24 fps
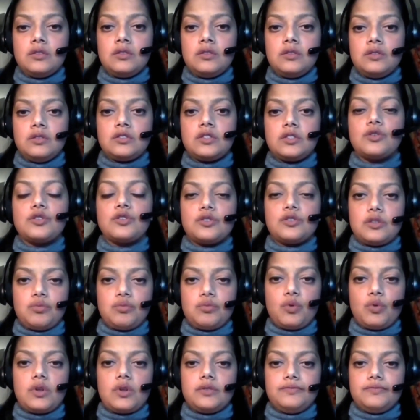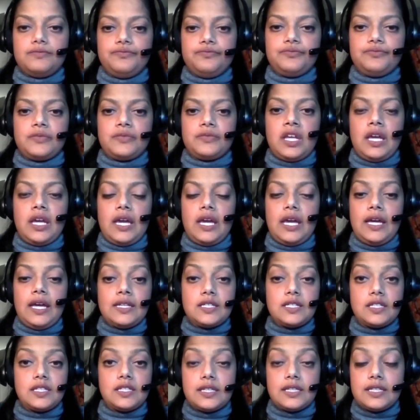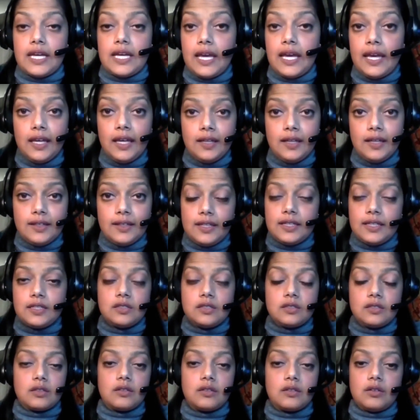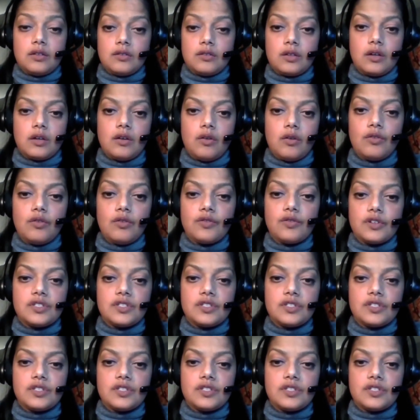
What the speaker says: social support. And today it's over